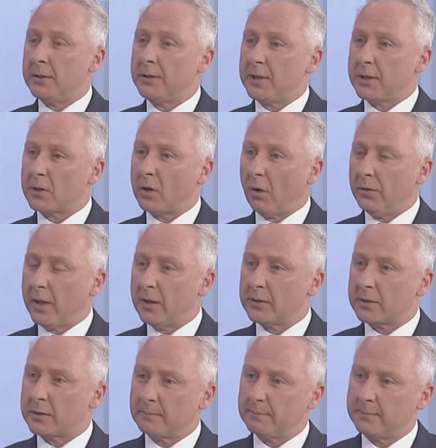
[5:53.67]
just on
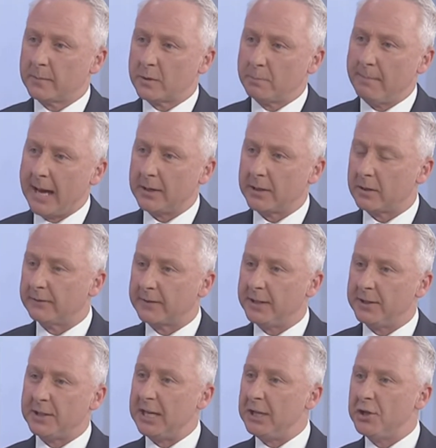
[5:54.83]
those matters of
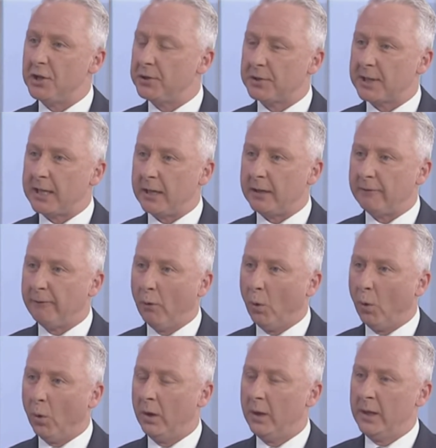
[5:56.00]
contingency
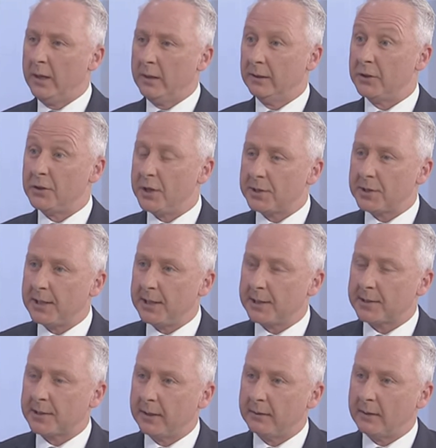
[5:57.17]
for
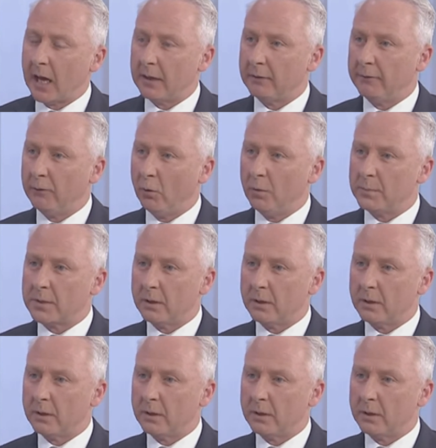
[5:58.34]
logistics and other forms